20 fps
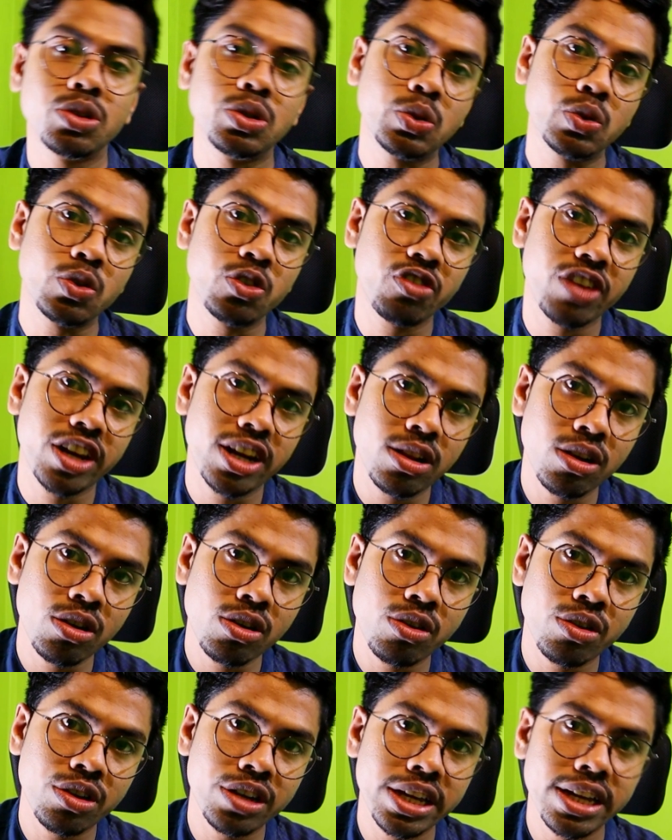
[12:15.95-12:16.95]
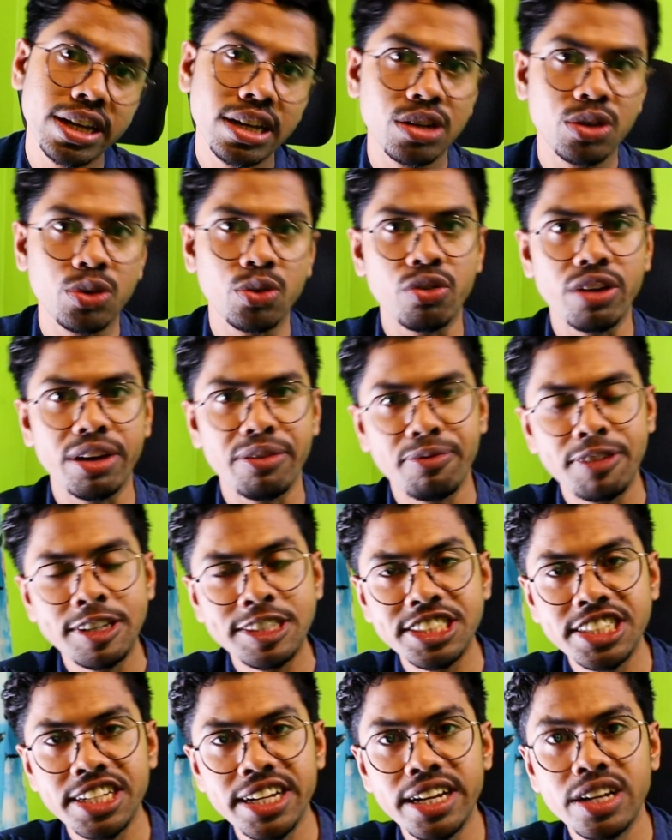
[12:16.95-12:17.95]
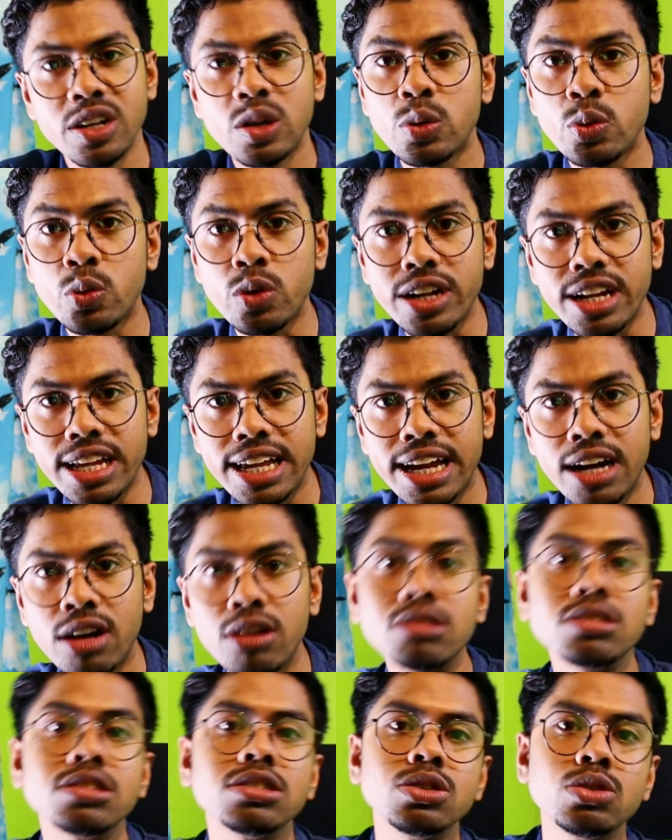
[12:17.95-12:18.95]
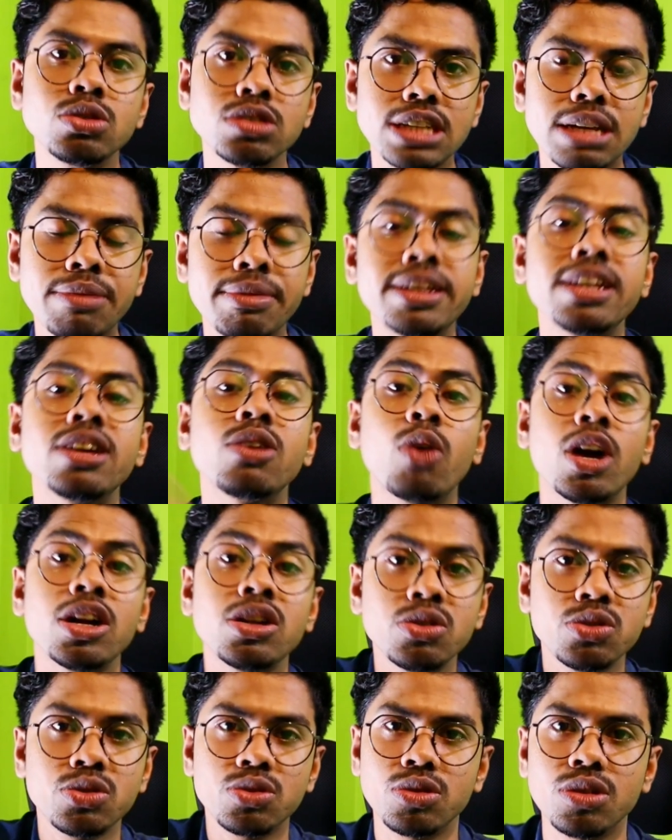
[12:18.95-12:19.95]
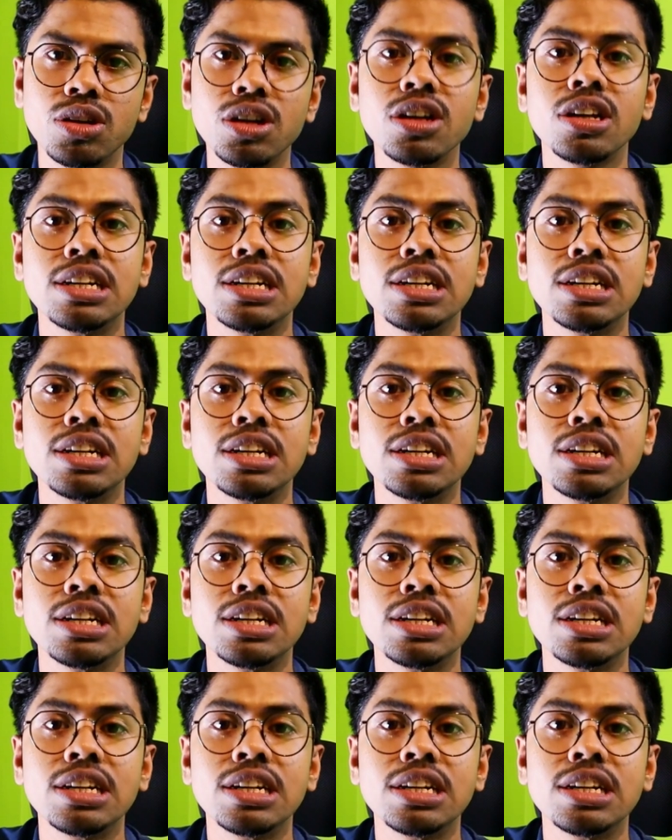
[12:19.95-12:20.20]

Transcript: Do Verilog coding, do FPGA, do layout, do schematic, what to do?